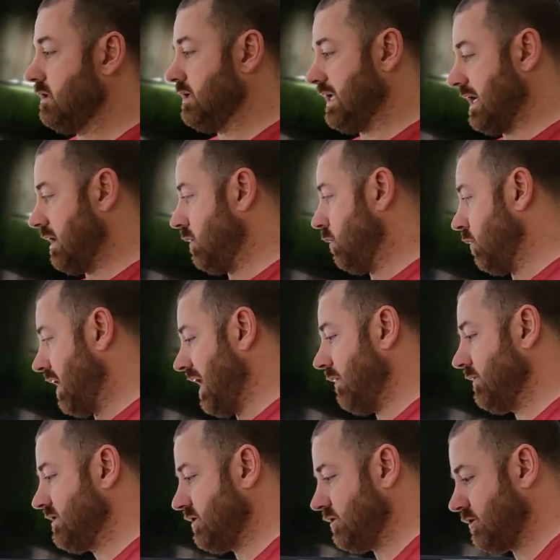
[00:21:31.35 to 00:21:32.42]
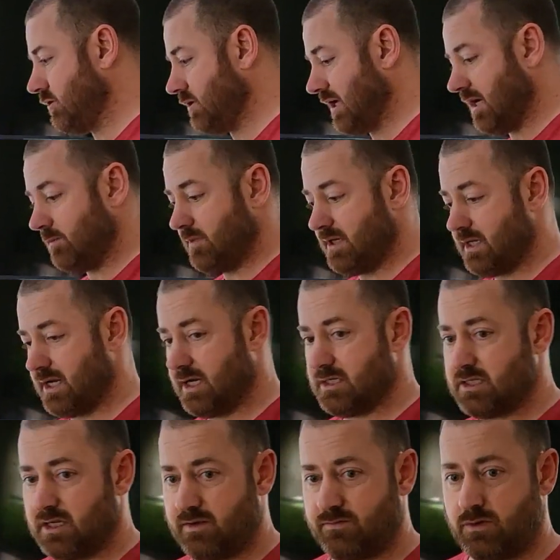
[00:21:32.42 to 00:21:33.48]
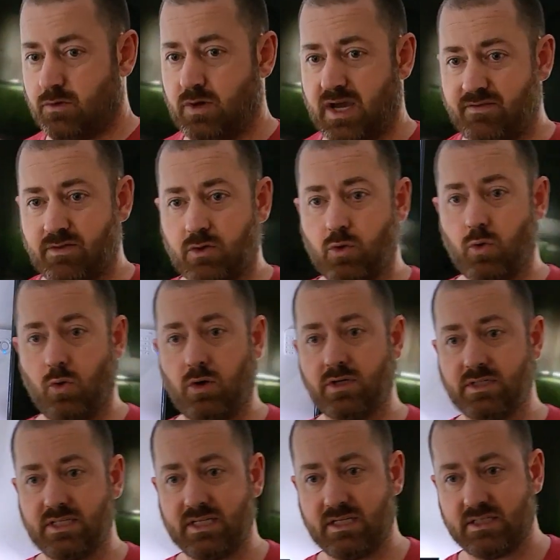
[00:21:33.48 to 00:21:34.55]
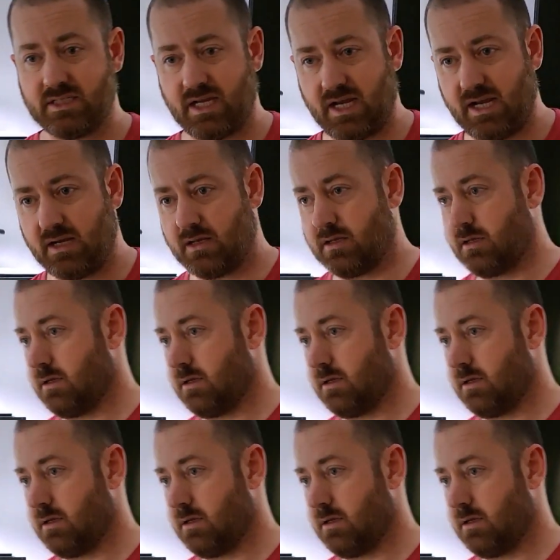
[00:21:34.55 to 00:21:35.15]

Now, why would you do that? Because if you have a quarantine tank